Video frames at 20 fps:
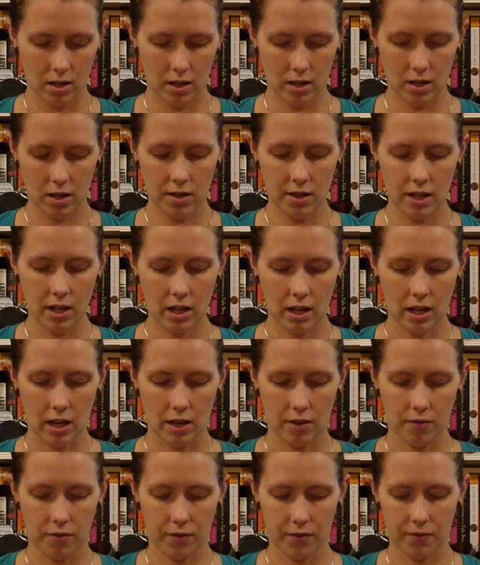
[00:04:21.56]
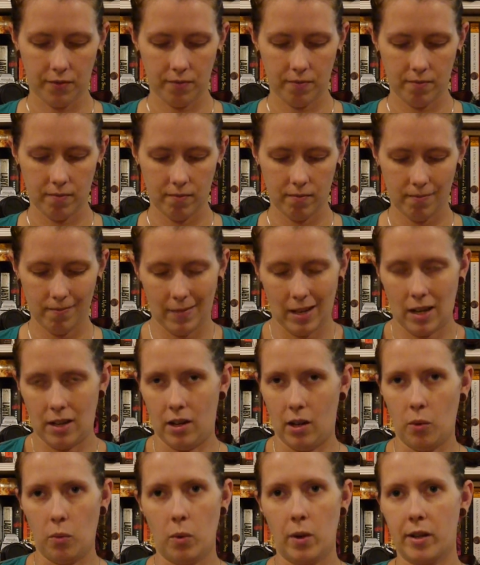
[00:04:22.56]
And I think I have, I don't
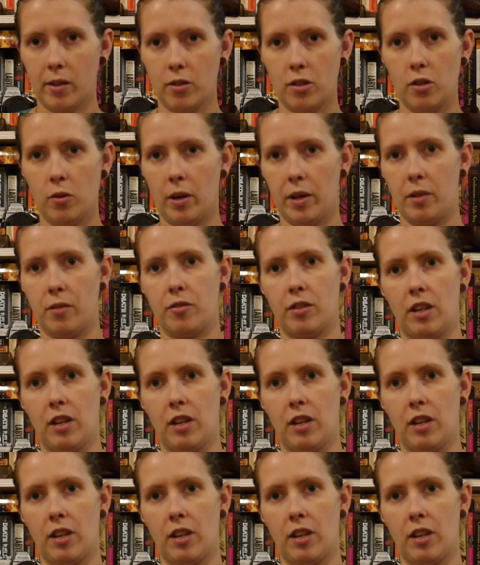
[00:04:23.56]
know, one or two other